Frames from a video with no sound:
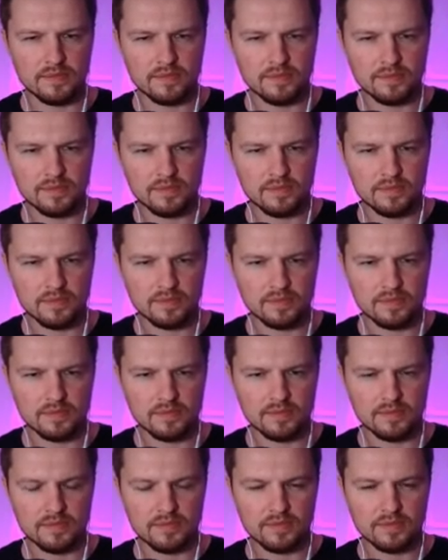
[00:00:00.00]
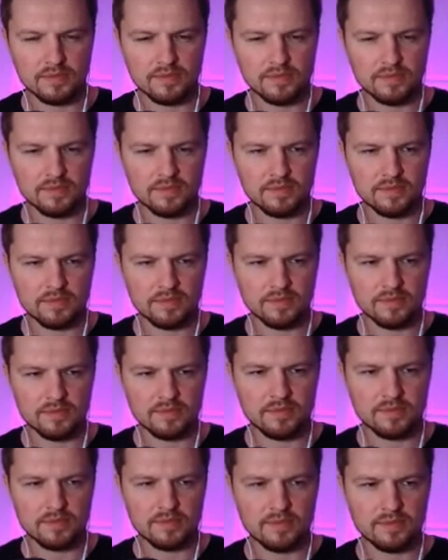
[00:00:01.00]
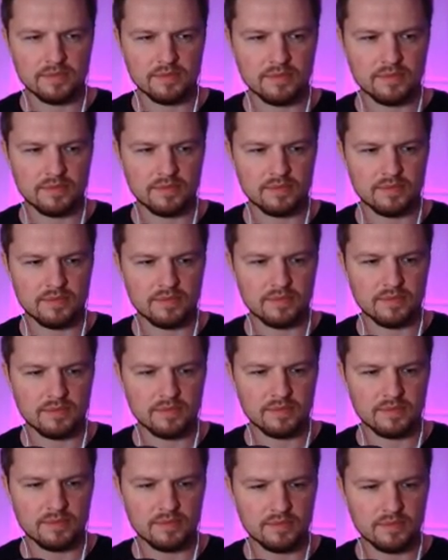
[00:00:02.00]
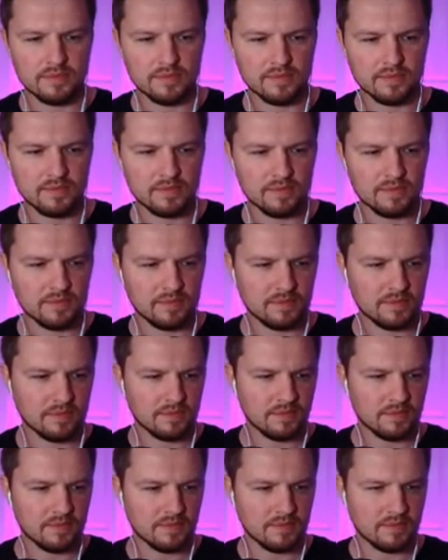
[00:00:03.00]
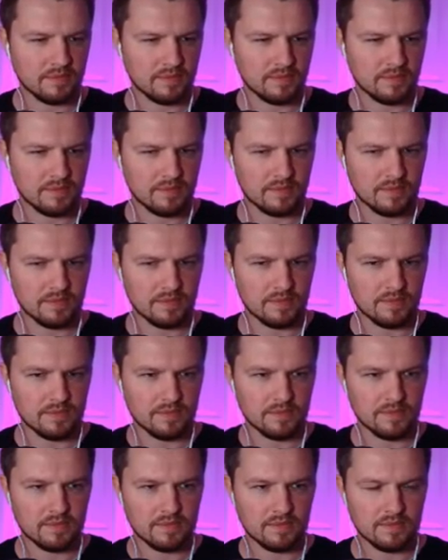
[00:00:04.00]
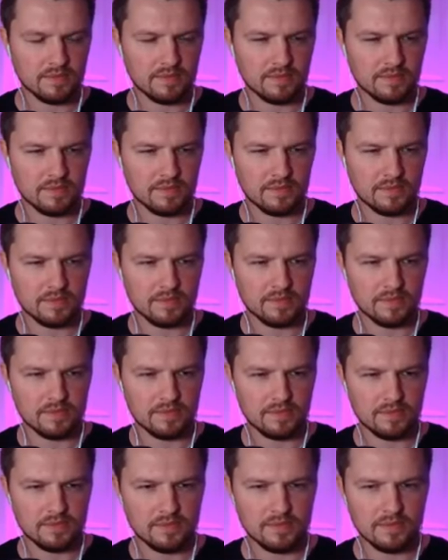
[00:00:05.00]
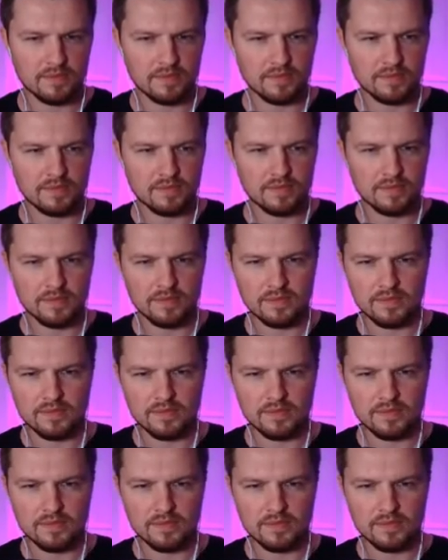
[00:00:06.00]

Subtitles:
No words are spoken by the person on screen.